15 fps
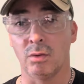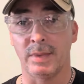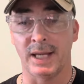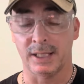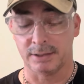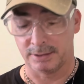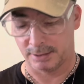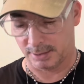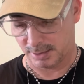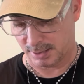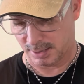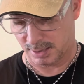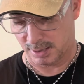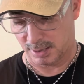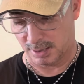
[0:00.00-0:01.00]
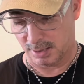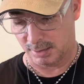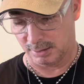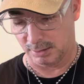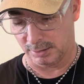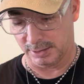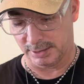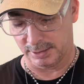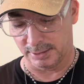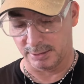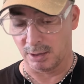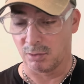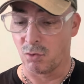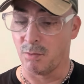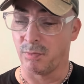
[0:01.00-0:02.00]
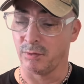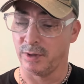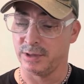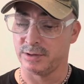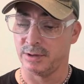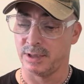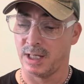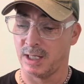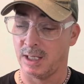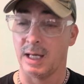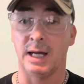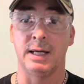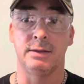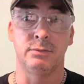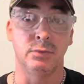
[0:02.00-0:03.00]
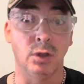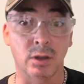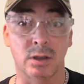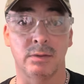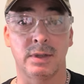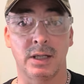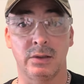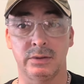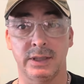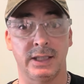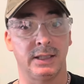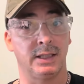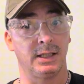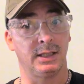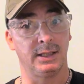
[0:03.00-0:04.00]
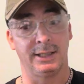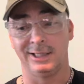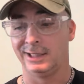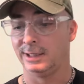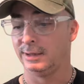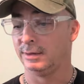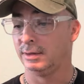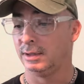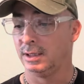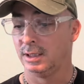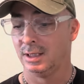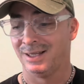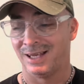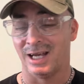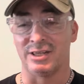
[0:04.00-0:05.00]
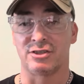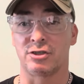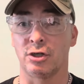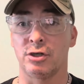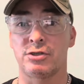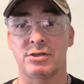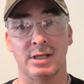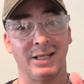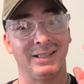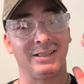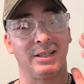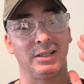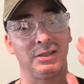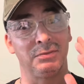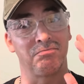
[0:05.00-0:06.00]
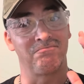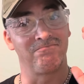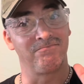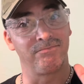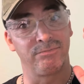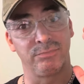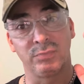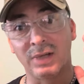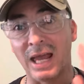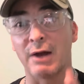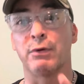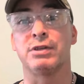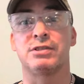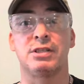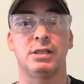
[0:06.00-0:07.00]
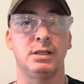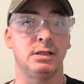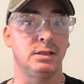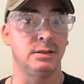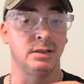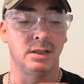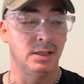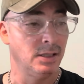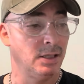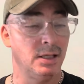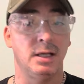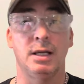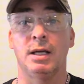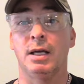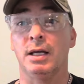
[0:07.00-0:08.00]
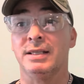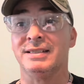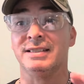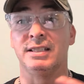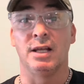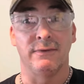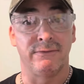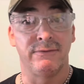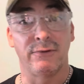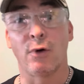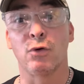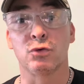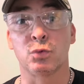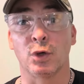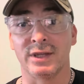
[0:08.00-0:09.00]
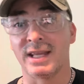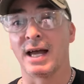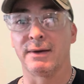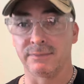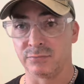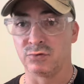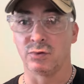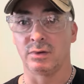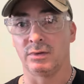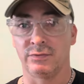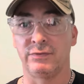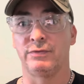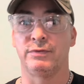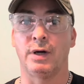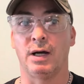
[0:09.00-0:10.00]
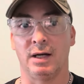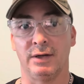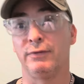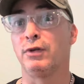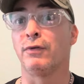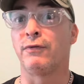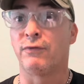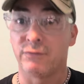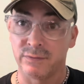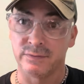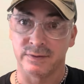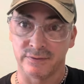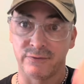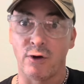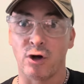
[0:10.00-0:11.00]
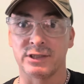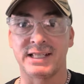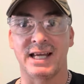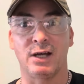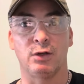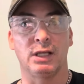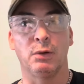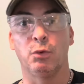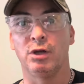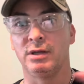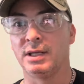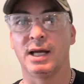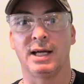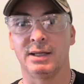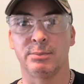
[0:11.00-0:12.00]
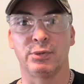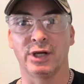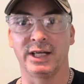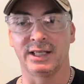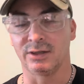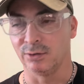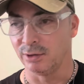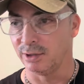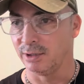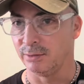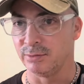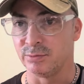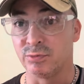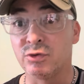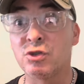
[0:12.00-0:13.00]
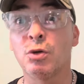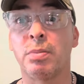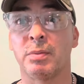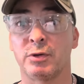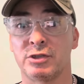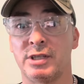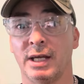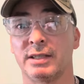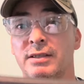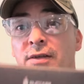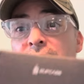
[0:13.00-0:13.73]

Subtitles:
Max. So this is a corporation that I look around and I search, and they guarantee the phone will not if you fall down, it would not break, or it was super protective.